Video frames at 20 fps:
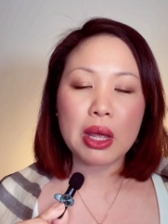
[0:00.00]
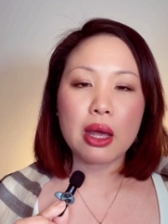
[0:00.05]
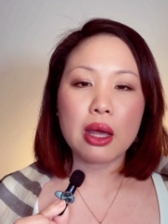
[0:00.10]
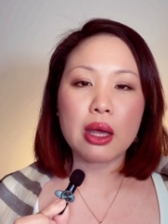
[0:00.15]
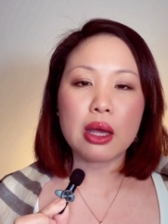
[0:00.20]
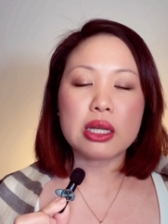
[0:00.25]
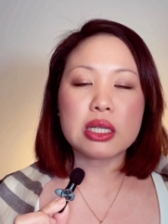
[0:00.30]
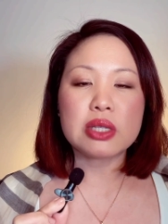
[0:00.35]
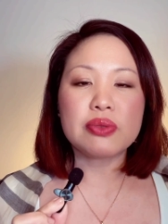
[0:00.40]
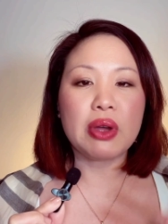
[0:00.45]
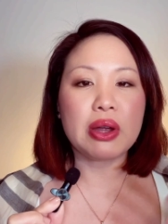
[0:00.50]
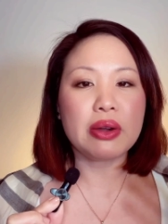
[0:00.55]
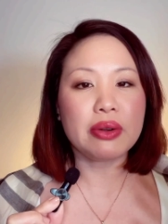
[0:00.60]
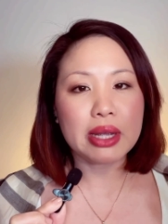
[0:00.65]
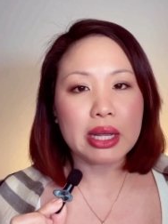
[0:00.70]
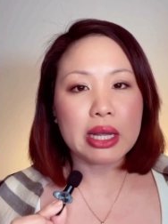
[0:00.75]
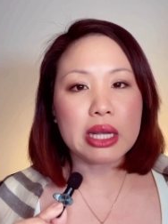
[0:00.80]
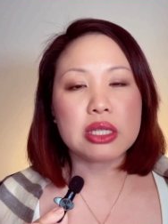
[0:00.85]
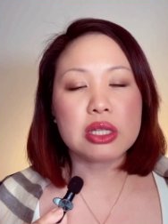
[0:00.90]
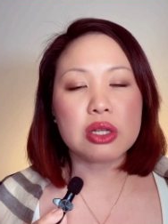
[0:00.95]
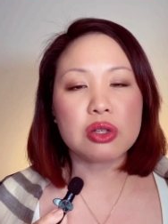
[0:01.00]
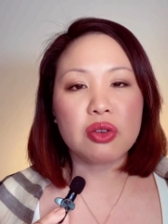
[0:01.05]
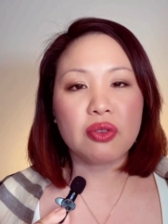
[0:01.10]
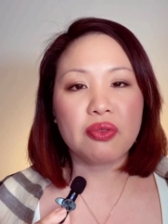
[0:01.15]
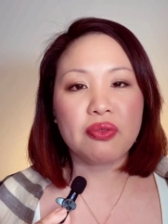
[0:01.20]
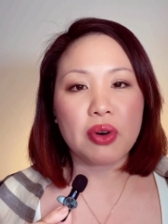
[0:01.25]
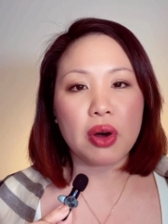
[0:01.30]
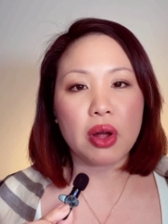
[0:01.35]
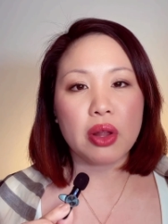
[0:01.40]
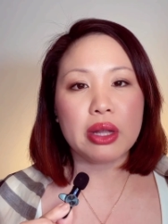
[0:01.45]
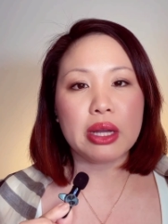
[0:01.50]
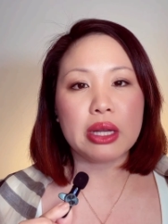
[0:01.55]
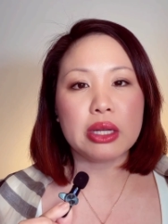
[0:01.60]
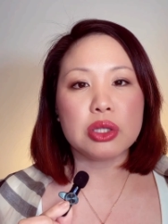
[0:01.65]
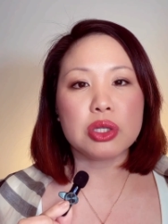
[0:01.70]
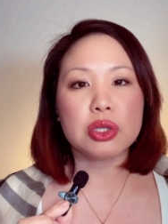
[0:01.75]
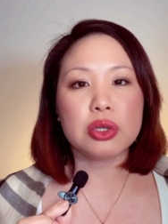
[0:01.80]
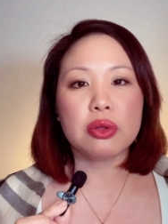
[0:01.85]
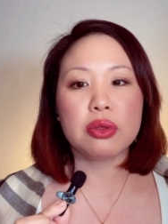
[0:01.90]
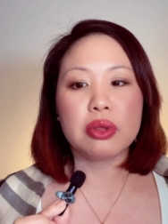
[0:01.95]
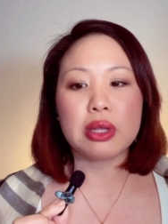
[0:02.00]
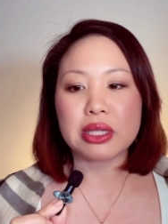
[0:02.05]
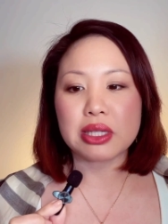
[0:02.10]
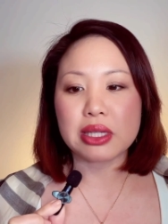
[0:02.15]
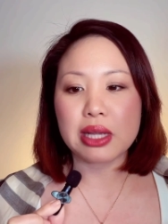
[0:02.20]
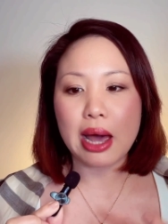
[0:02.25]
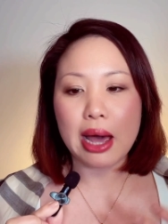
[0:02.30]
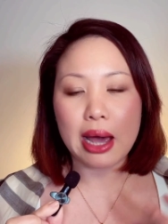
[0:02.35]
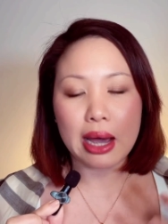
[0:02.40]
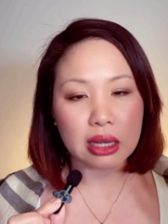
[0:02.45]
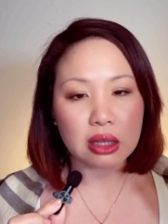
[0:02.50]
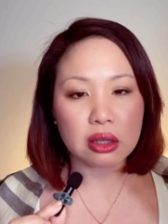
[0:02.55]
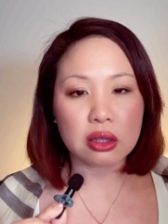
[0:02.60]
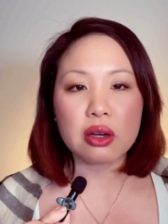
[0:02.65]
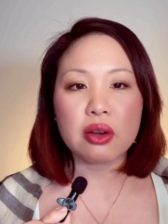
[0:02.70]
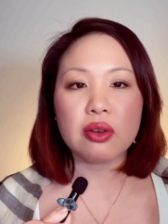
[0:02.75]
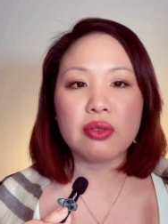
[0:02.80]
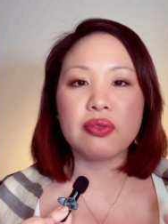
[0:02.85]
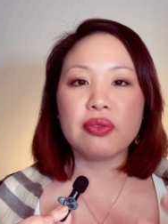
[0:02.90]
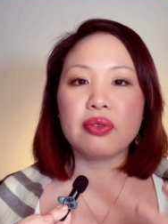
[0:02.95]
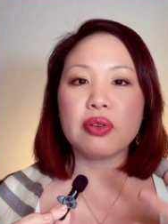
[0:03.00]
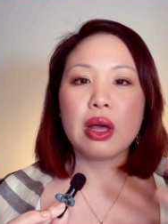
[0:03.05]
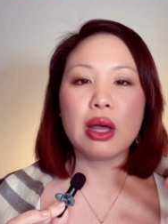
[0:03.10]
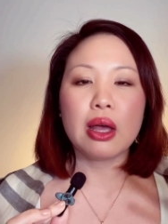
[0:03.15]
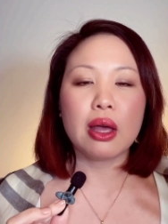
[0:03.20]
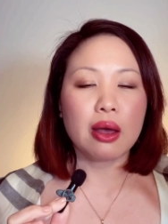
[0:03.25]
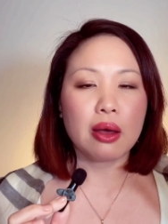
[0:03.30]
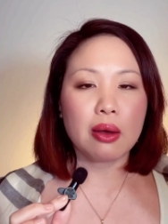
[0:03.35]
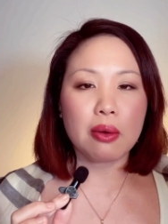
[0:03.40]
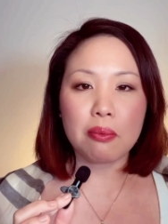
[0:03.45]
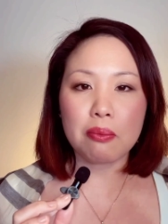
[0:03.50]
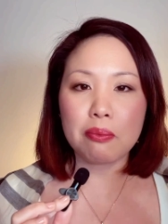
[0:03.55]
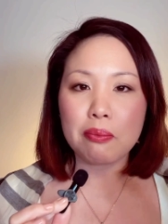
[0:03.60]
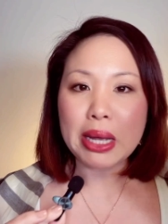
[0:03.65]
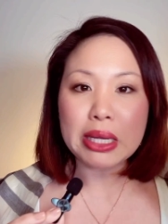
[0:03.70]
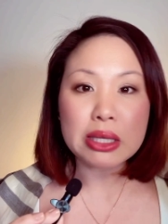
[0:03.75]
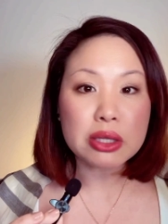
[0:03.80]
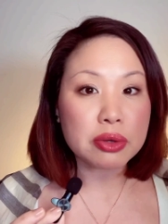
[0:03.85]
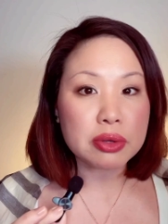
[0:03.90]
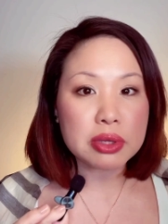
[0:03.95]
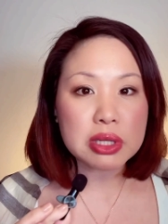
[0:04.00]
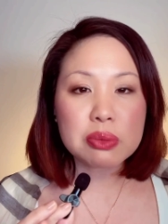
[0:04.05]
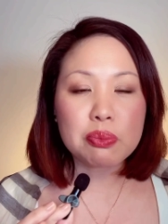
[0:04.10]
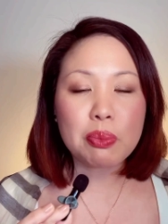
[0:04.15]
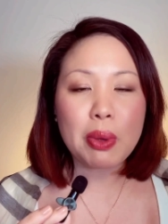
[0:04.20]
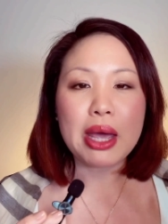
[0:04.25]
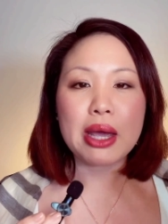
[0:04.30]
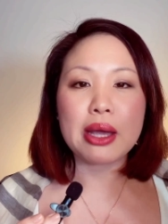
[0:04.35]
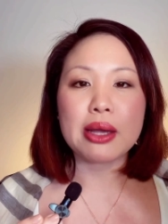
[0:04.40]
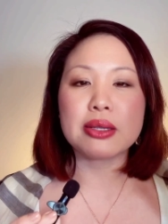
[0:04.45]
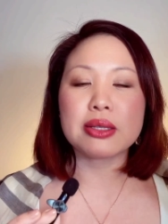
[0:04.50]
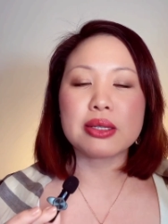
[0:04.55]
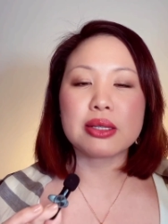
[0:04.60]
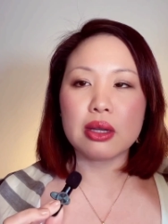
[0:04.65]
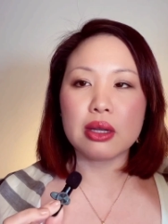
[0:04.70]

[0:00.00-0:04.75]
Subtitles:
it's very easy to fall into this kind of mental space.